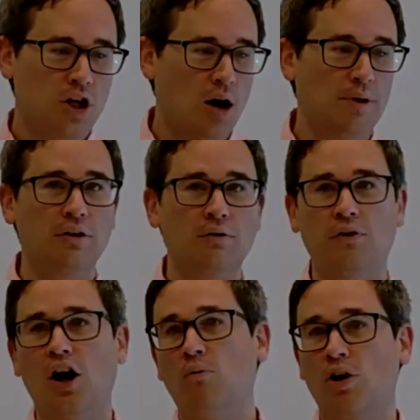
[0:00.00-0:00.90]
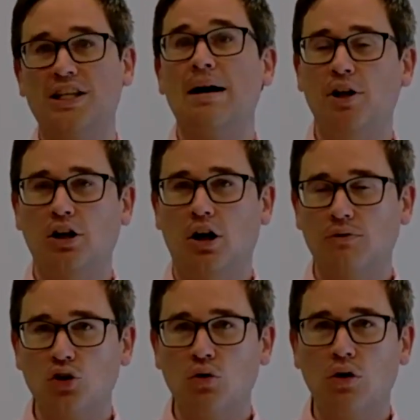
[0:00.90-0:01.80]
coming from what's happening
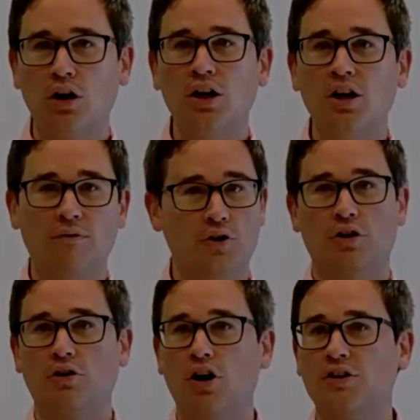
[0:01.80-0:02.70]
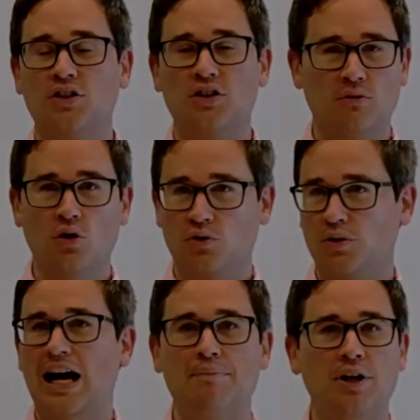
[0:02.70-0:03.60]
offshore. For dollar crosses, of course,
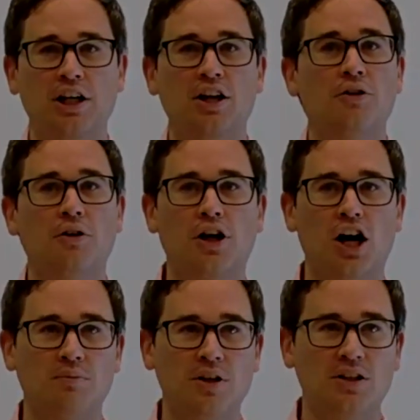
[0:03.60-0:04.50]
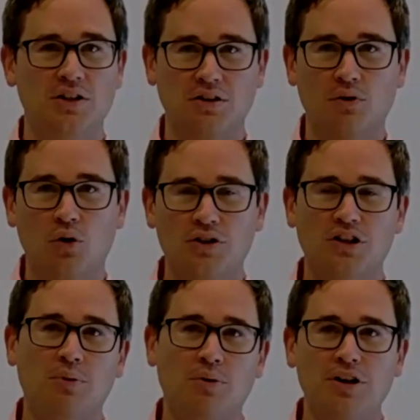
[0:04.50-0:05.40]
what's happening in other economies is, of course,
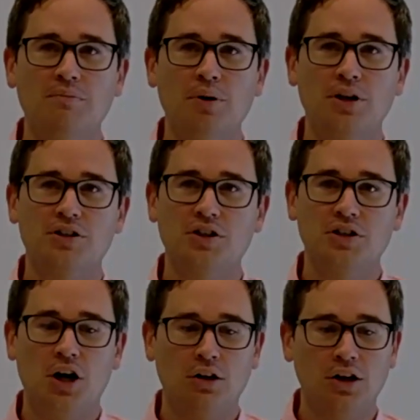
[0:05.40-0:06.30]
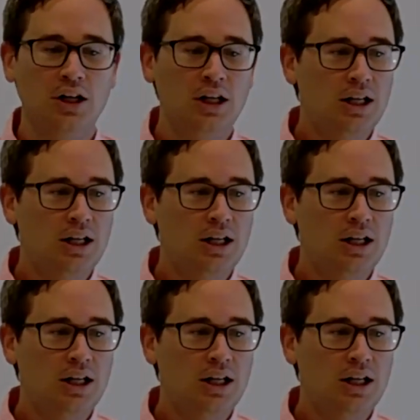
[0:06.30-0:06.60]
an important input into the dollar.